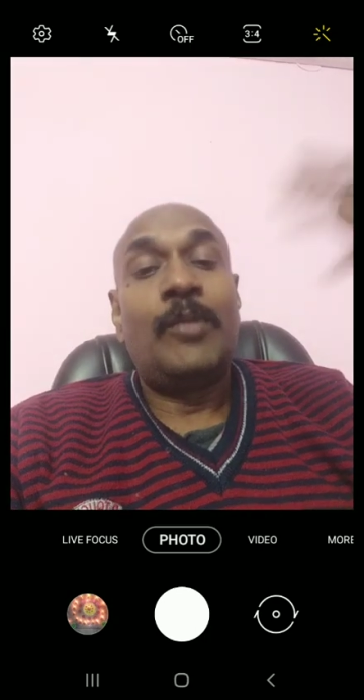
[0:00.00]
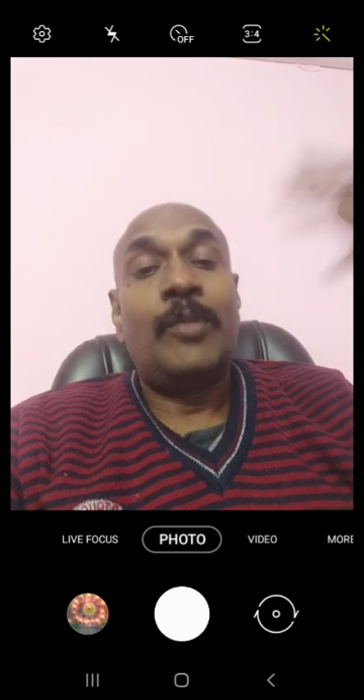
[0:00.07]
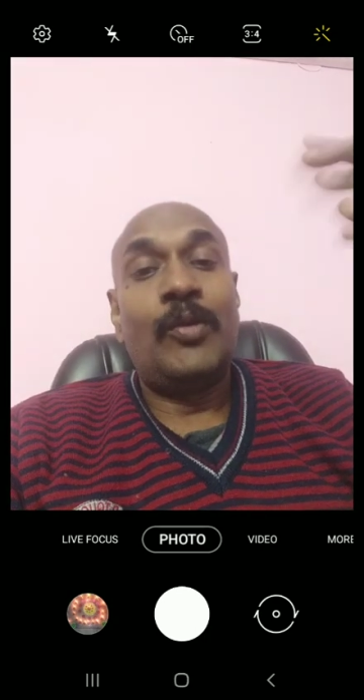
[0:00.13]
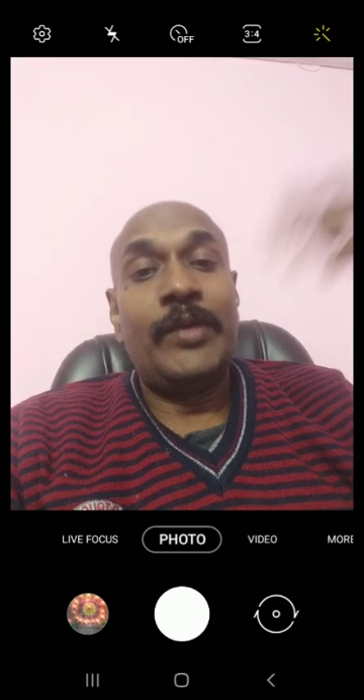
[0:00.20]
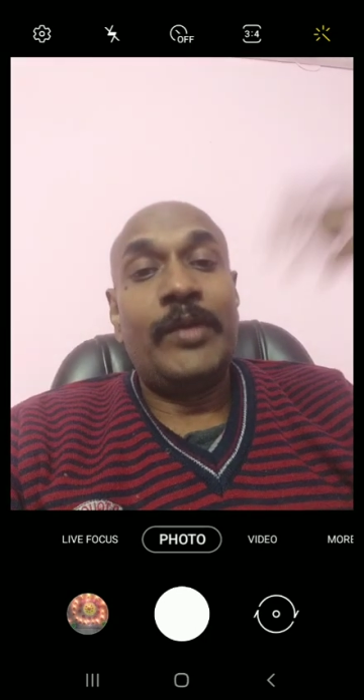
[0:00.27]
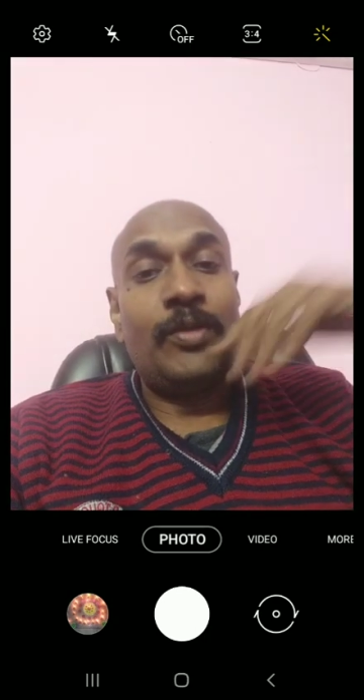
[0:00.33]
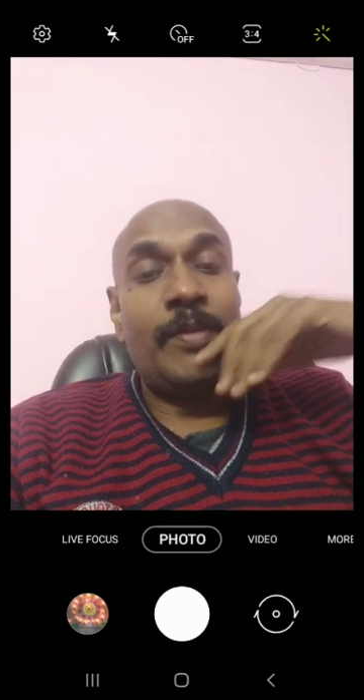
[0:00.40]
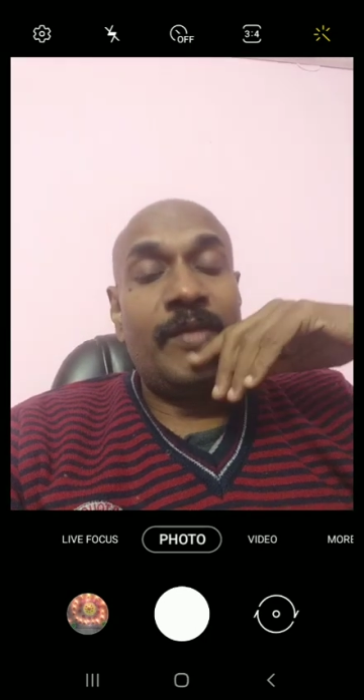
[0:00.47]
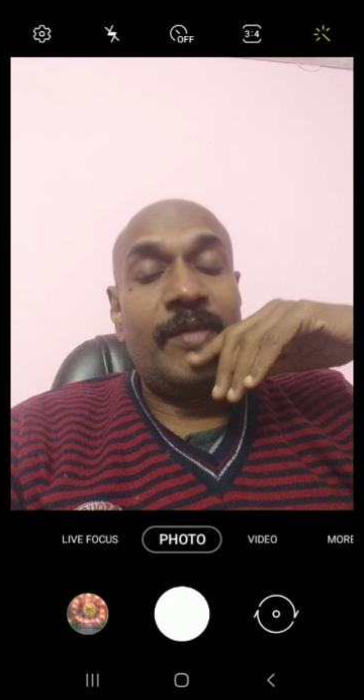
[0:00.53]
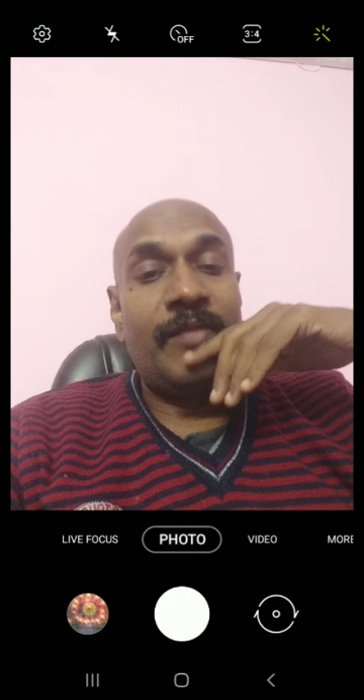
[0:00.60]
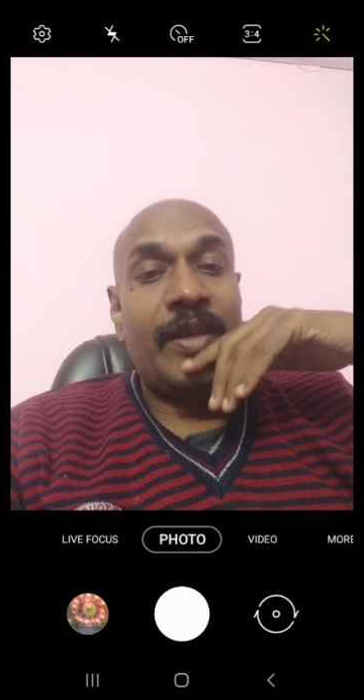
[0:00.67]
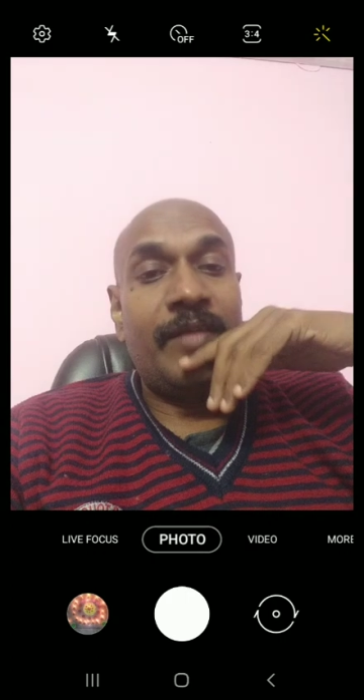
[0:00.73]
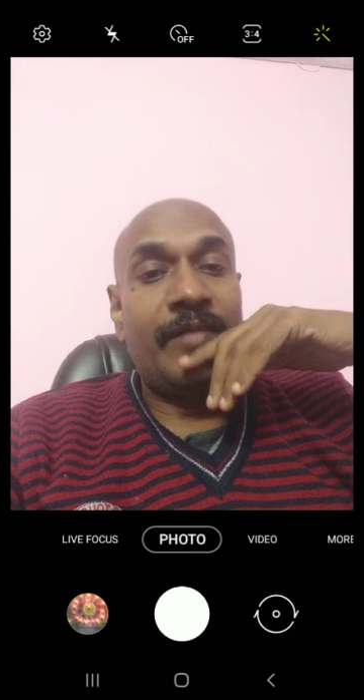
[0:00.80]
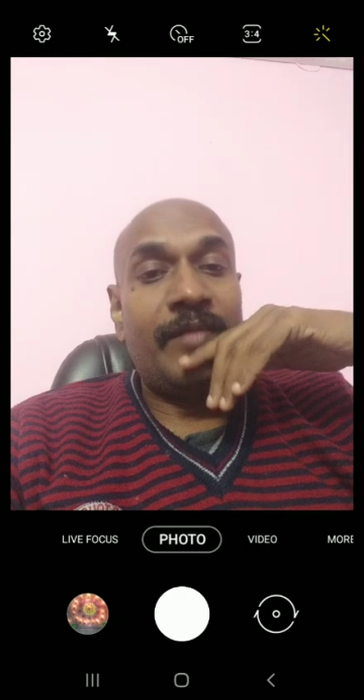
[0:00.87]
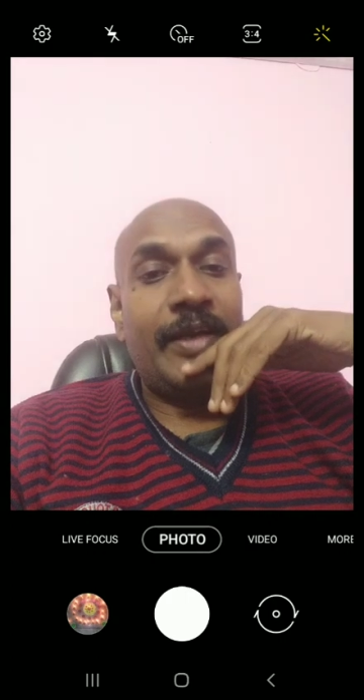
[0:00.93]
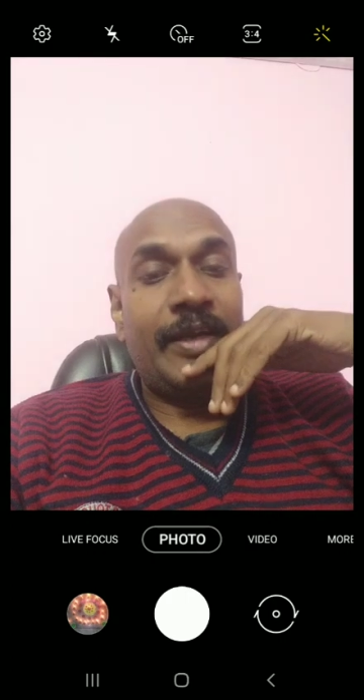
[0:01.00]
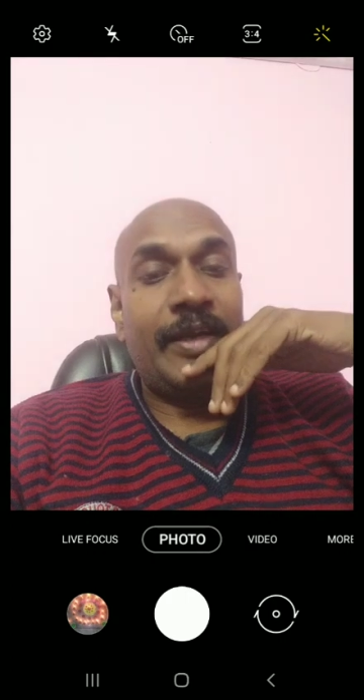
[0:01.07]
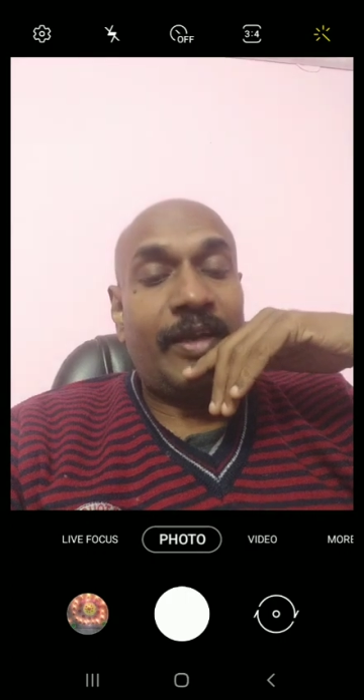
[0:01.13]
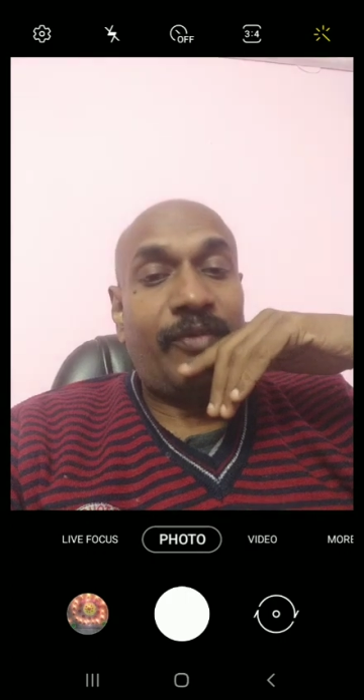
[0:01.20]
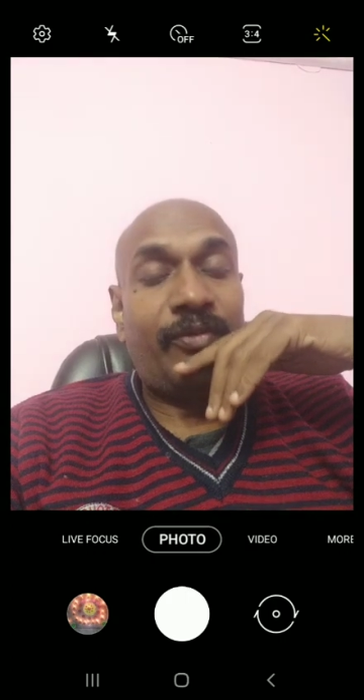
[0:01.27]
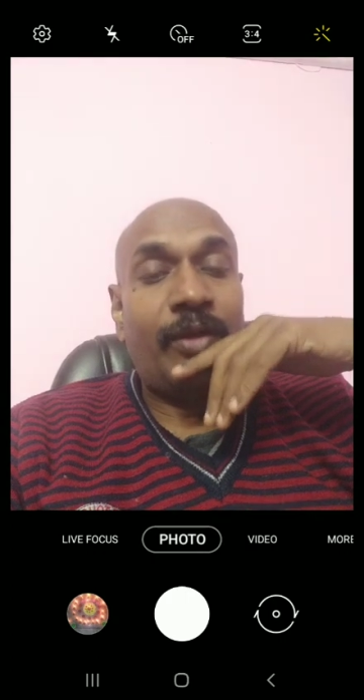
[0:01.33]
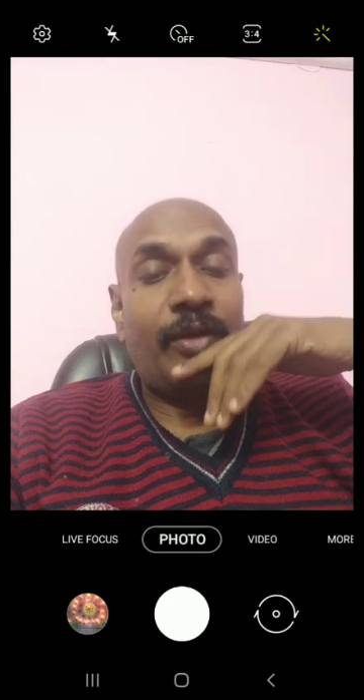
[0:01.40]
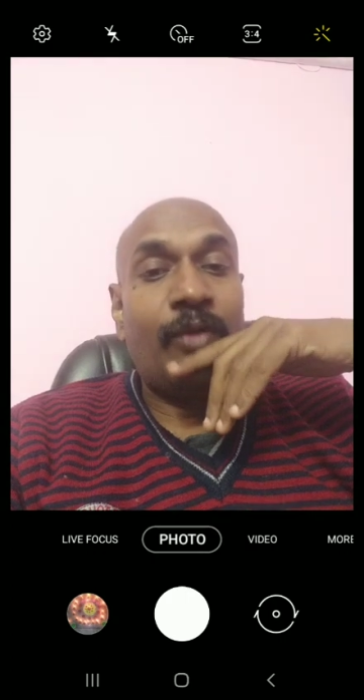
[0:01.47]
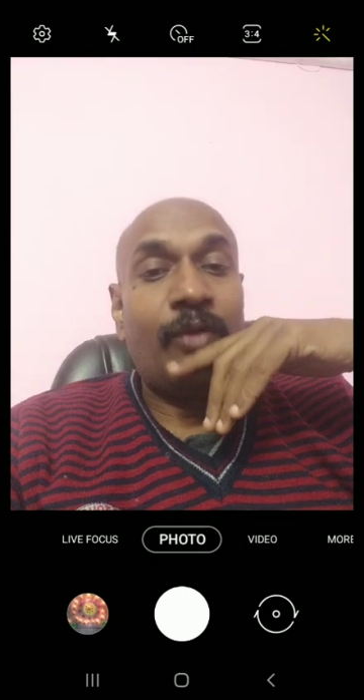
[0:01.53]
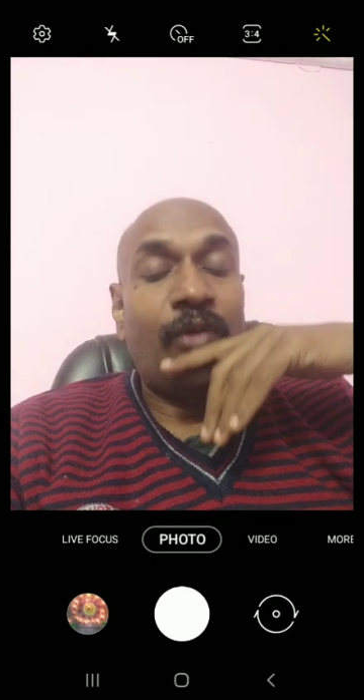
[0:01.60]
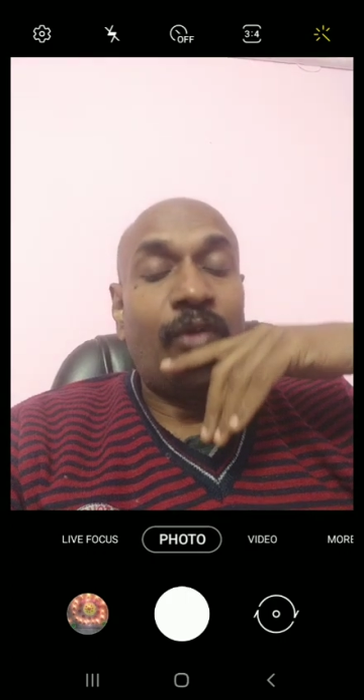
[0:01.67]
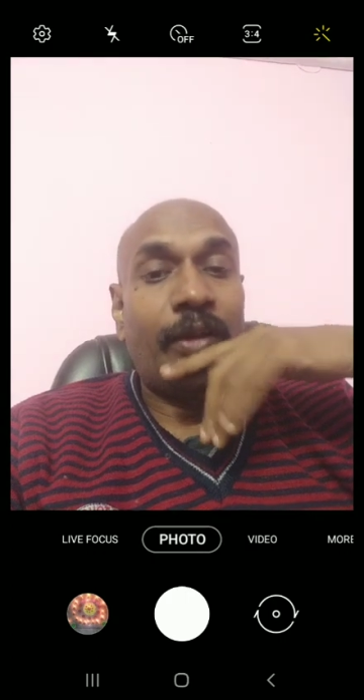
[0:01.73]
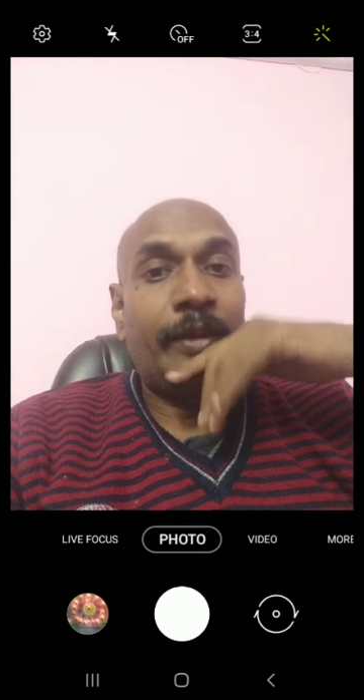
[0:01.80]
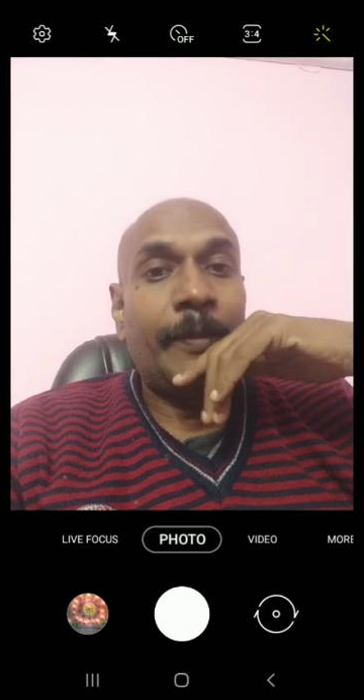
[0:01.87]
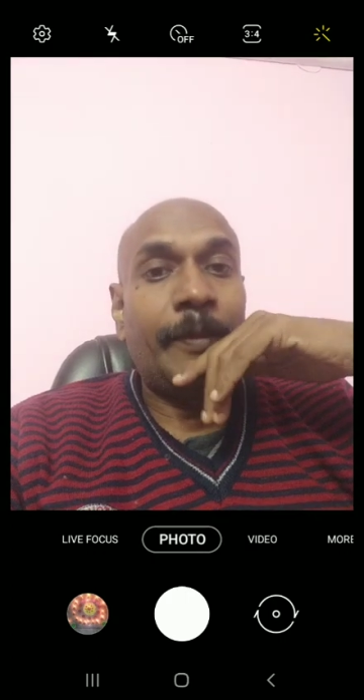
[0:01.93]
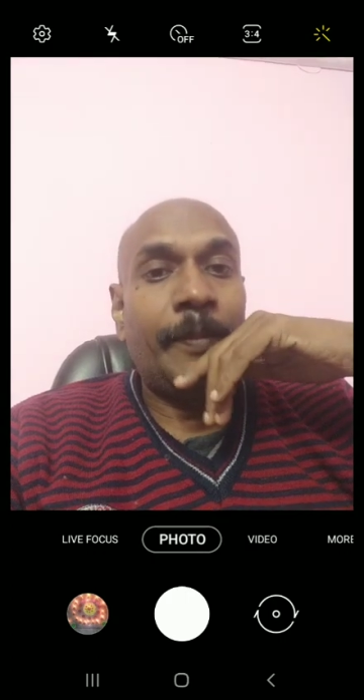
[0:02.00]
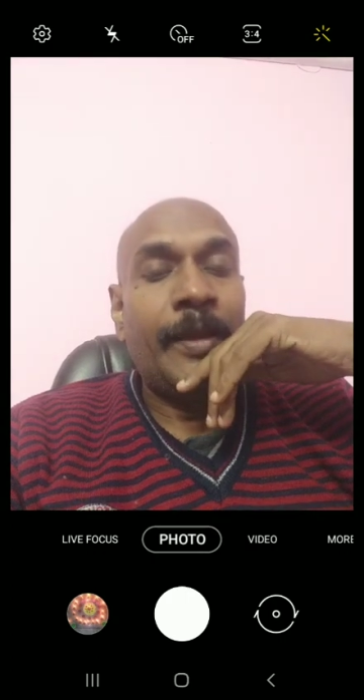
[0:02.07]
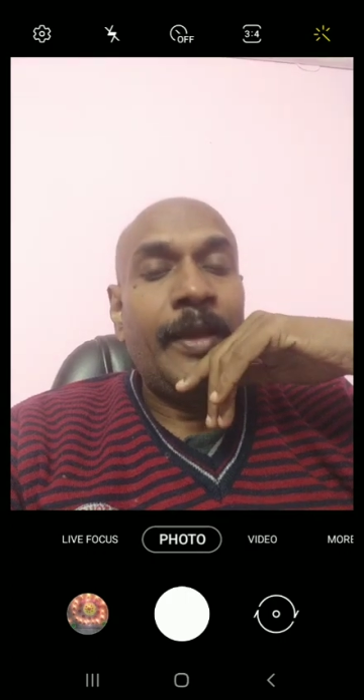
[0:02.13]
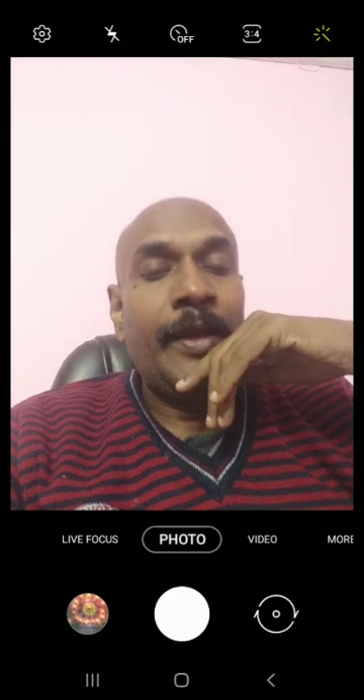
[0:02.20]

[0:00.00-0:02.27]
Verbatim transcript: proving to be very very tough now for them,